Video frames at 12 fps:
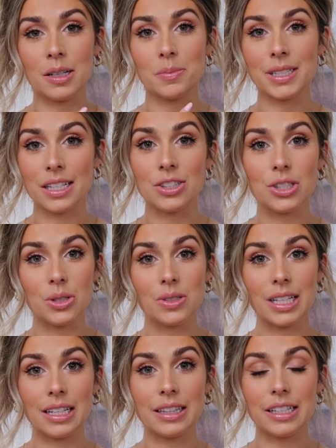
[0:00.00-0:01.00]
since
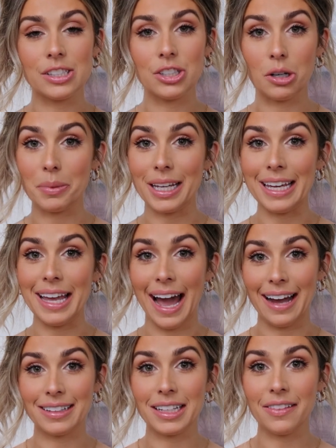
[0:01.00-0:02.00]
using this Derma E
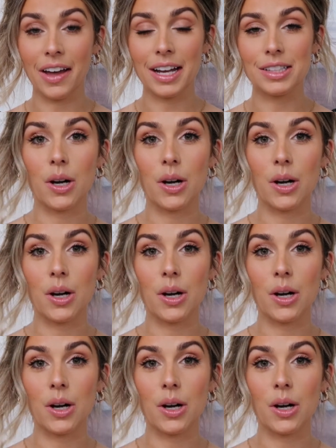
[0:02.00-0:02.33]
acne line.